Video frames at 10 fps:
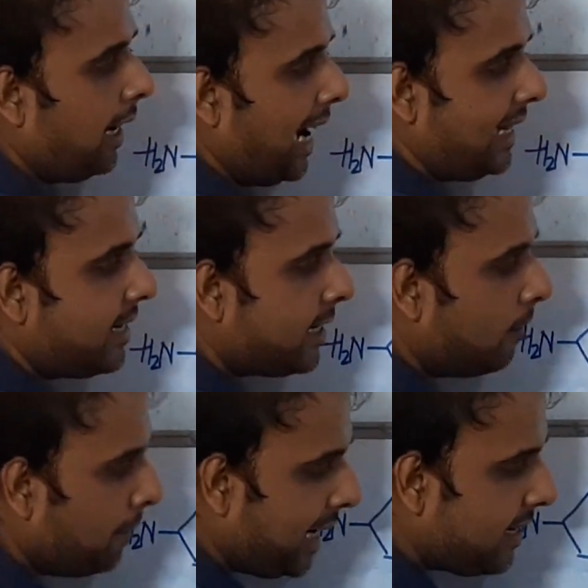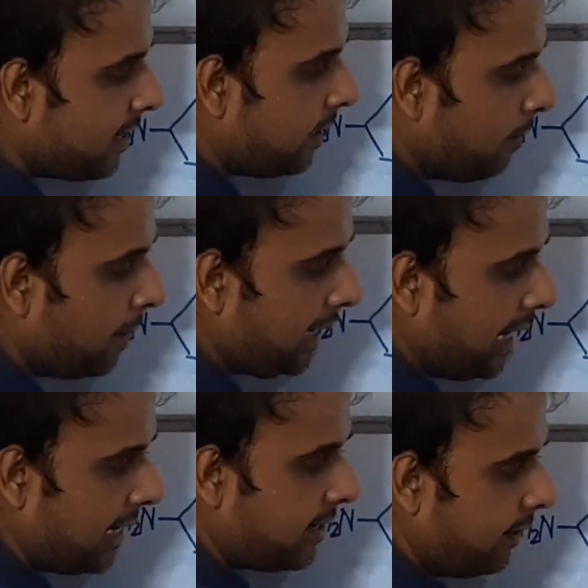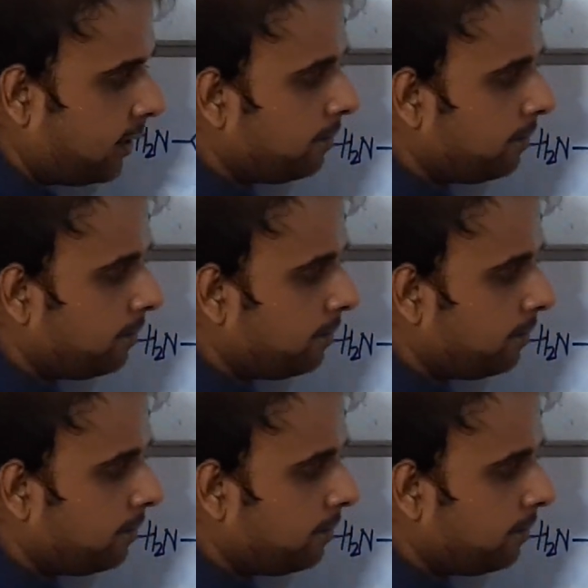And the something is nothing but an acid.